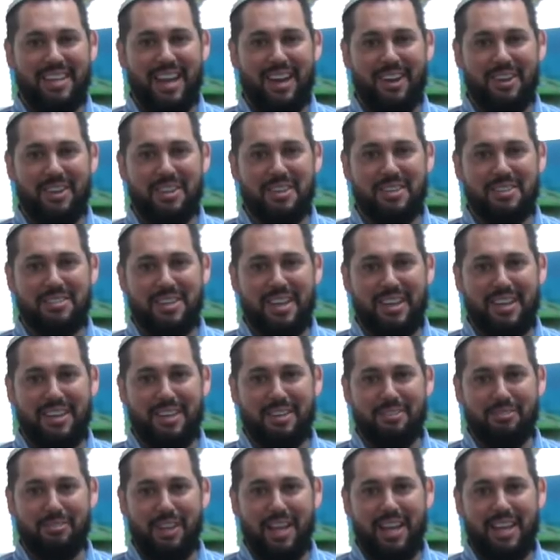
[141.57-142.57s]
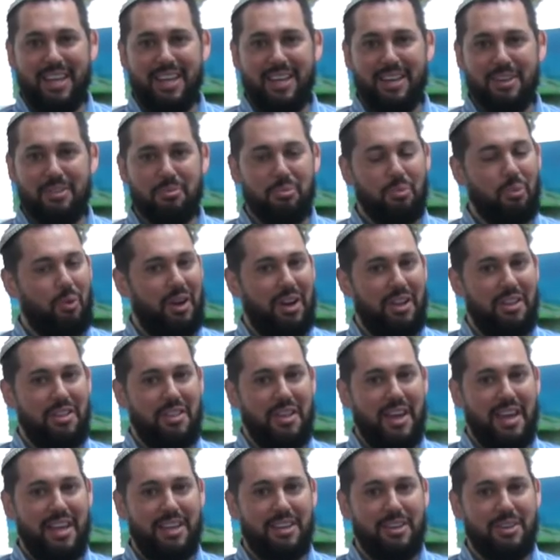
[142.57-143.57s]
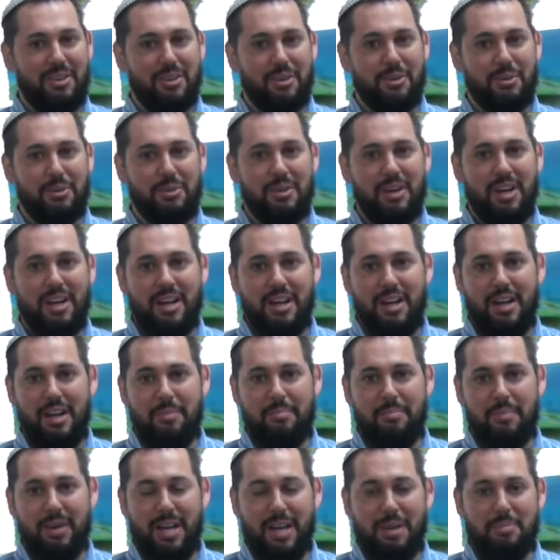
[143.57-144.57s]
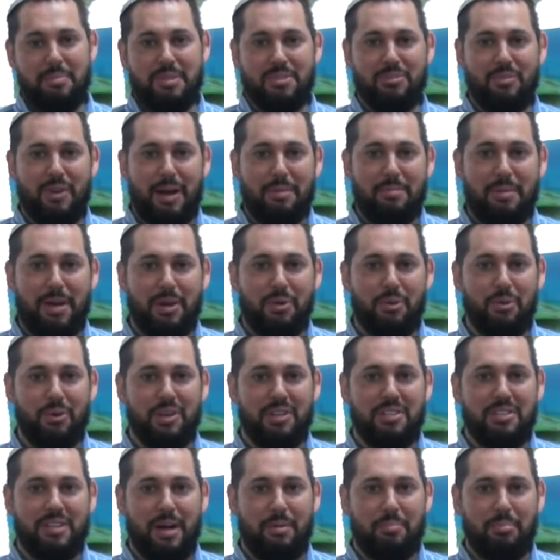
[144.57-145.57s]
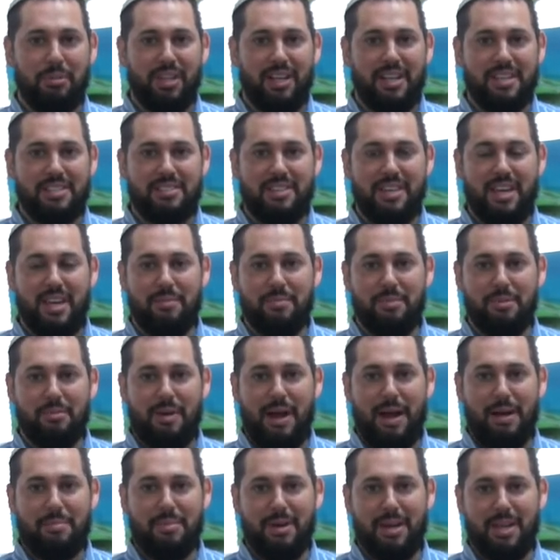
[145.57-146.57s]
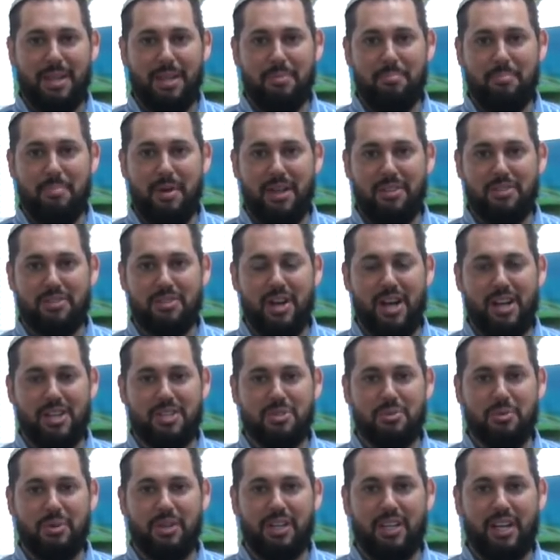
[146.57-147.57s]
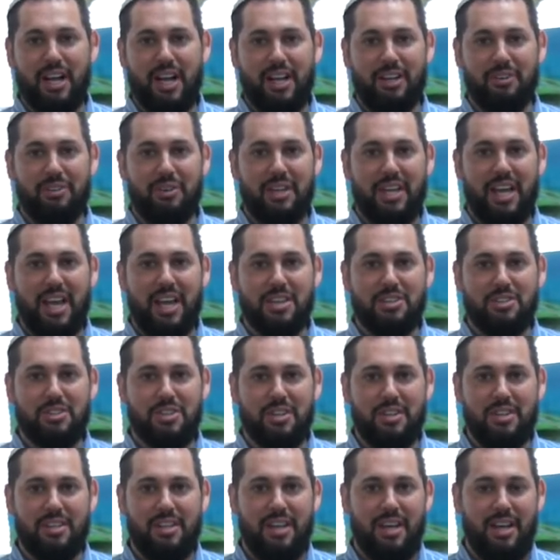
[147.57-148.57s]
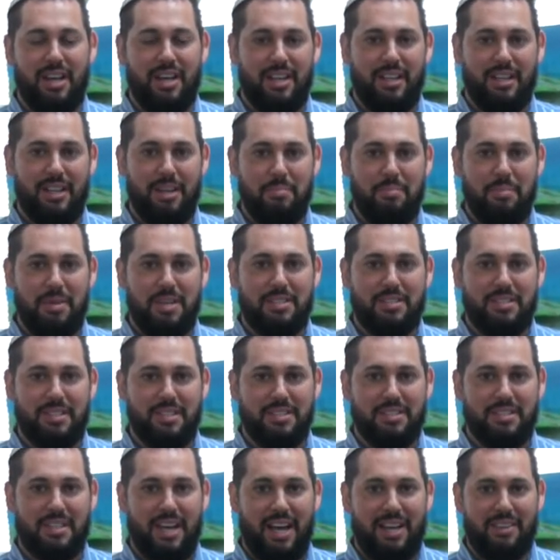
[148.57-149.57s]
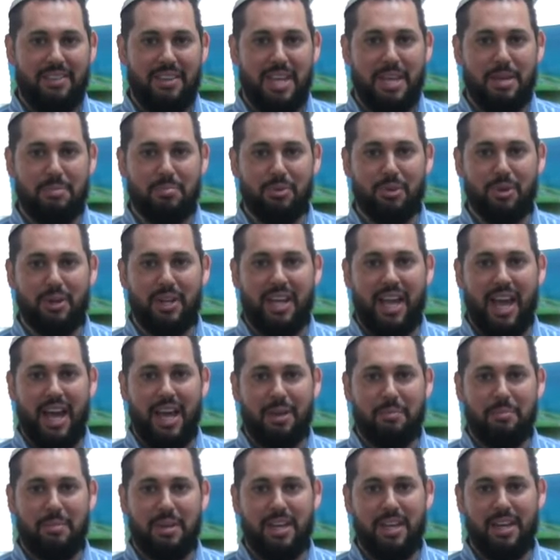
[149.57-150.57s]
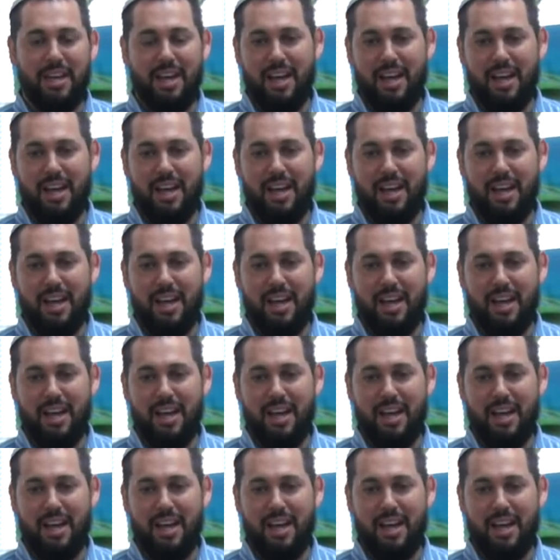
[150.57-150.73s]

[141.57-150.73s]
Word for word: County Executive Leggett, I want to thank you Rabbi Uri Topolosky. I'm the rabbi of the Beth Joshua congregation. It meets inside the Hebrew Academy.